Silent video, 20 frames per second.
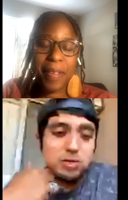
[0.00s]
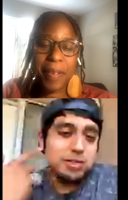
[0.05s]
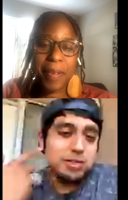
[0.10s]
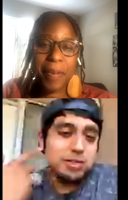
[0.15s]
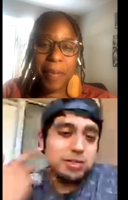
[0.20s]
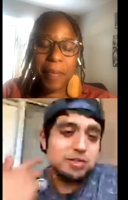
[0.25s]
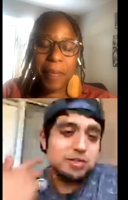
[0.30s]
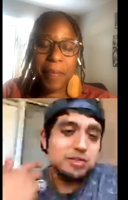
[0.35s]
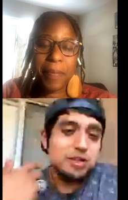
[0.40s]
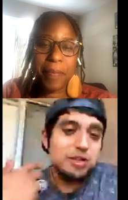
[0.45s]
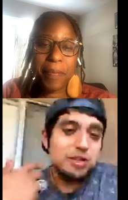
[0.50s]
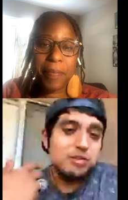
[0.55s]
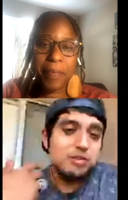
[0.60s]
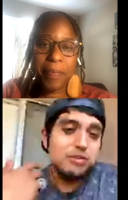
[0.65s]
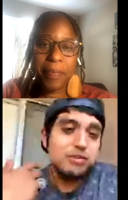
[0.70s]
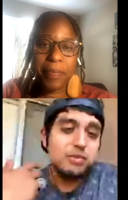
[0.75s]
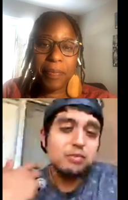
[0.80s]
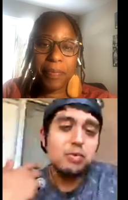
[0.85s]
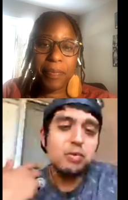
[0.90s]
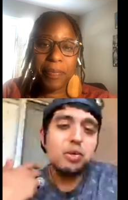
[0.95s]
Speaker 1: yourself, the
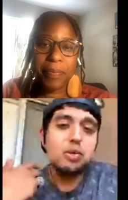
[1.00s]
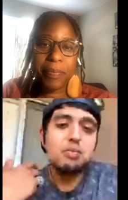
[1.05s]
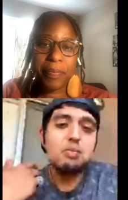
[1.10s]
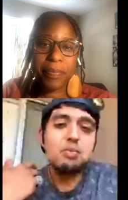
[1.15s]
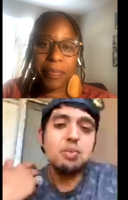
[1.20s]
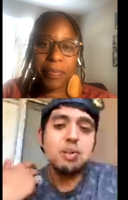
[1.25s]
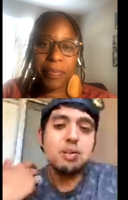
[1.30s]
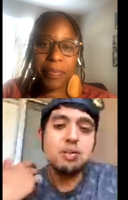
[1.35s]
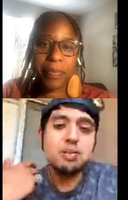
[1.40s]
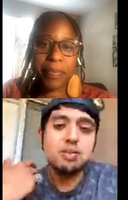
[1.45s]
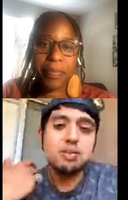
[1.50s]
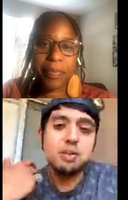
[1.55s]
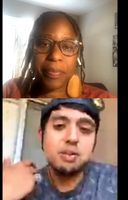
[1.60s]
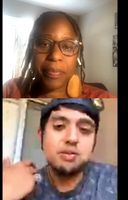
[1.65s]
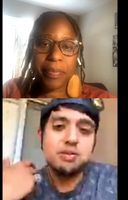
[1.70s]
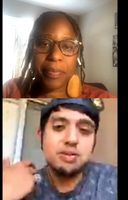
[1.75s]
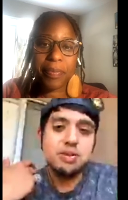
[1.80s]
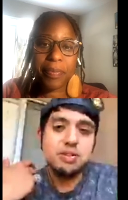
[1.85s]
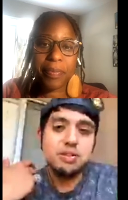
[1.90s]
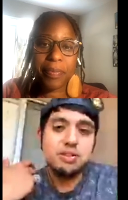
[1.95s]
more you put yourself in
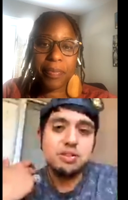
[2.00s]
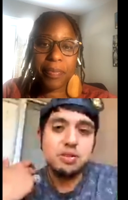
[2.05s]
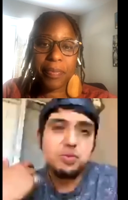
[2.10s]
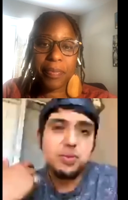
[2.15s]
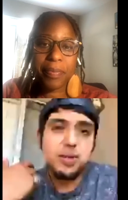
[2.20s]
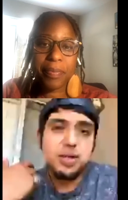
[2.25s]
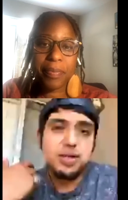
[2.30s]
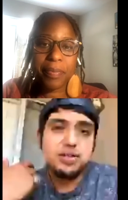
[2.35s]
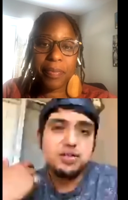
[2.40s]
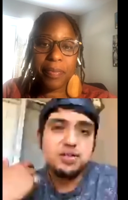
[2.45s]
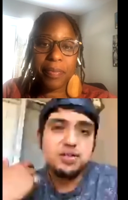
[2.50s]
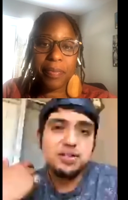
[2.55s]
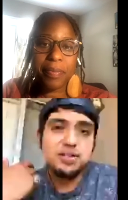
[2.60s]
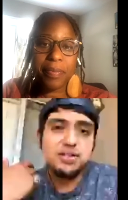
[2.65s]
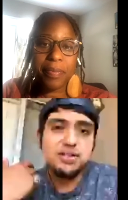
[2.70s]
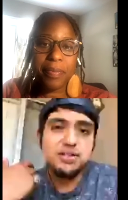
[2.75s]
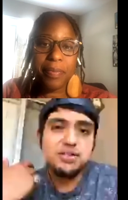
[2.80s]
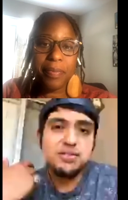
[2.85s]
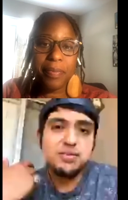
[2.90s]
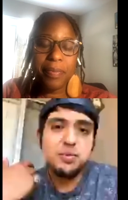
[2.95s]

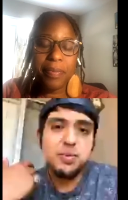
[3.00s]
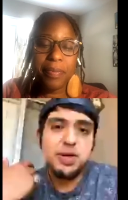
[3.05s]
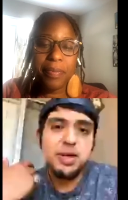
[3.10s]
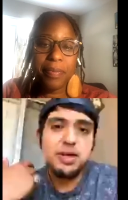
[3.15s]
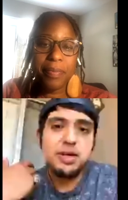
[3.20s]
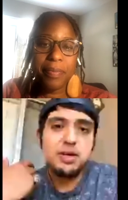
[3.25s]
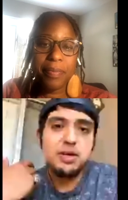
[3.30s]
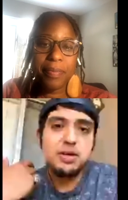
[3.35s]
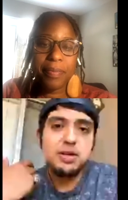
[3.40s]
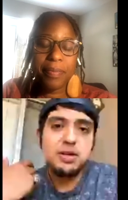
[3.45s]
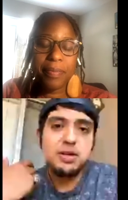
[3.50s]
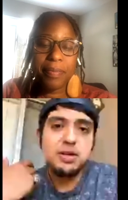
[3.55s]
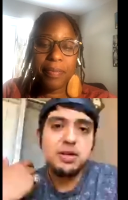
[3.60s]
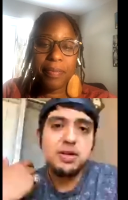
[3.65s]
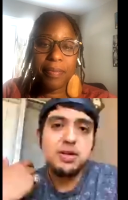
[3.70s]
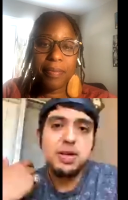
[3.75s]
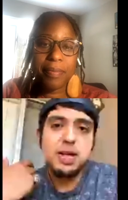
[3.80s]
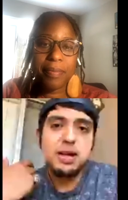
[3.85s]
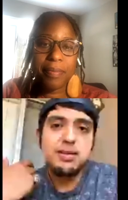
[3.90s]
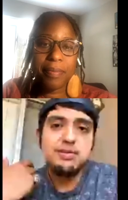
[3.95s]
situations where you
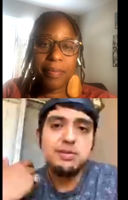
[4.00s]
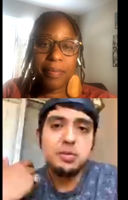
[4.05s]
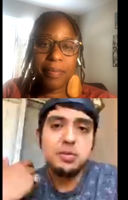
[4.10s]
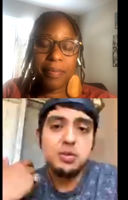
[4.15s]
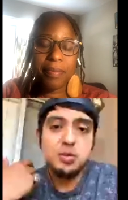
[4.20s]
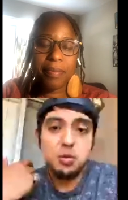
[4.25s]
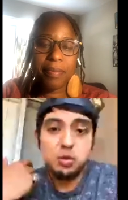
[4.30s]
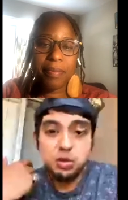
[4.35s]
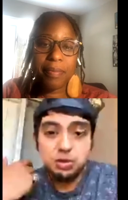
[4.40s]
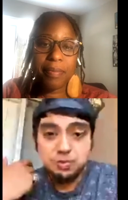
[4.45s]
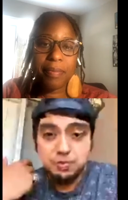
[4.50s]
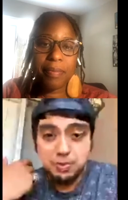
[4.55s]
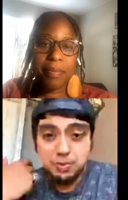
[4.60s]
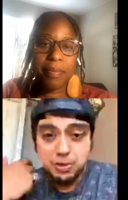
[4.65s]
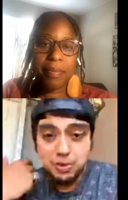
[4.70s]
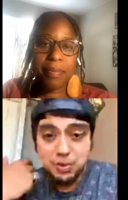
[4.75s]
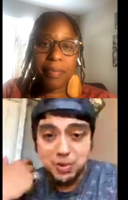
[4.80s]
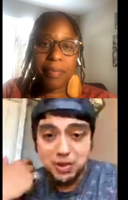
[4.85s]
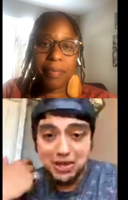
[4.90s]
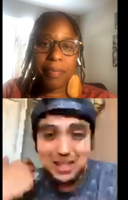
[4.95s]
have no choice but to
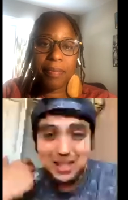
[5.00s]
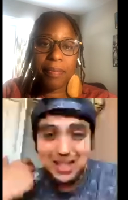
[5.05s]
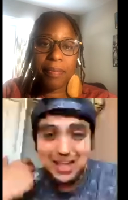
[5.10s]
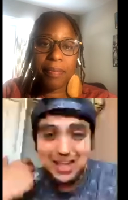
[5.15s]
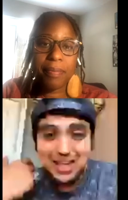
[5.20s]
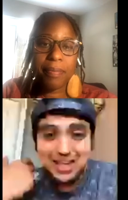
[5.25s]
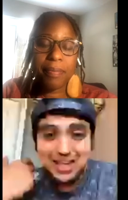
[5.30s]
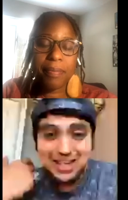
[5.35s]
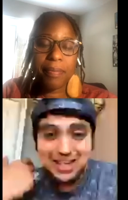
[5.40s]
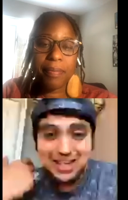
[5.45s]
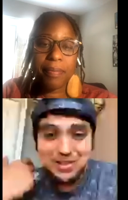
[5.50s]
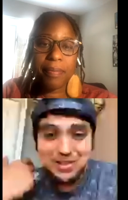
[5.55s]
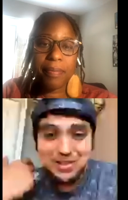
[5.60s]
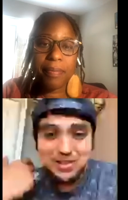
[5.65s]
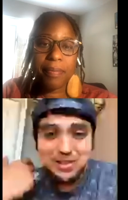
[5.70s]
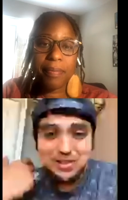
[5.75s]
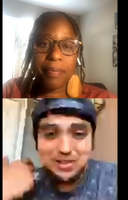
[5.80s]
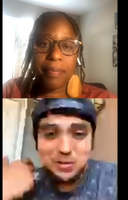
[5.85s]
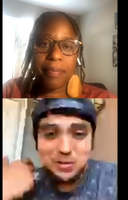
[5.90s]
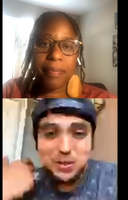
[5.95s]
rely on your
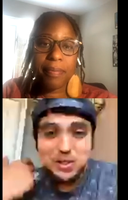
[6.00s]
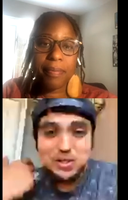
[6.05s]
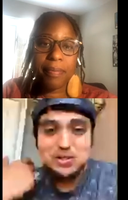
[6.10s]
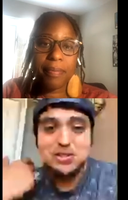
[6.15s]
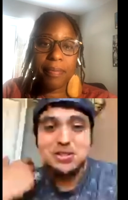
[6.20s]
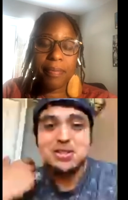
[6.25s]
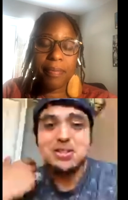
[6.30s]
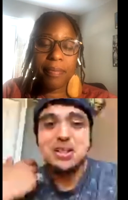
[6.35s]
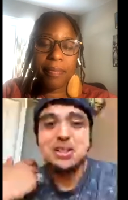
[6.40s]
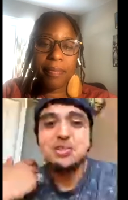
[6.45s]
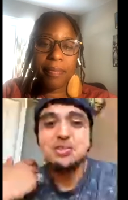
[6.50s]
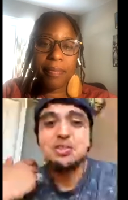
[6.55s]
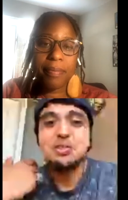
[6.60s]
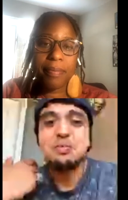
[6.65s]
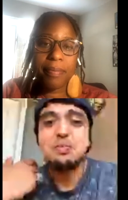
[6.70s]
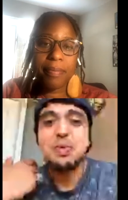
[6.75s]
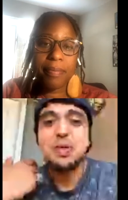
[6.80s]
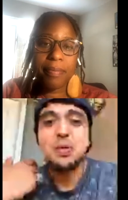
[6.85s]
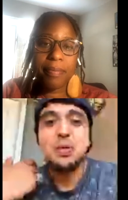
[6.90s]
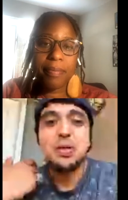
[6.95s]
intuition and your
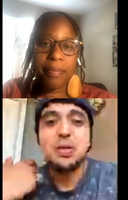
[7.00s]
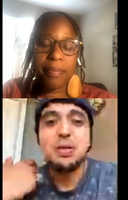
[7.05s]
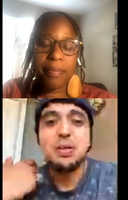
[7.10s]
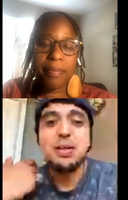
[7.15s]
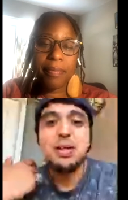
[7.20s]
spirit.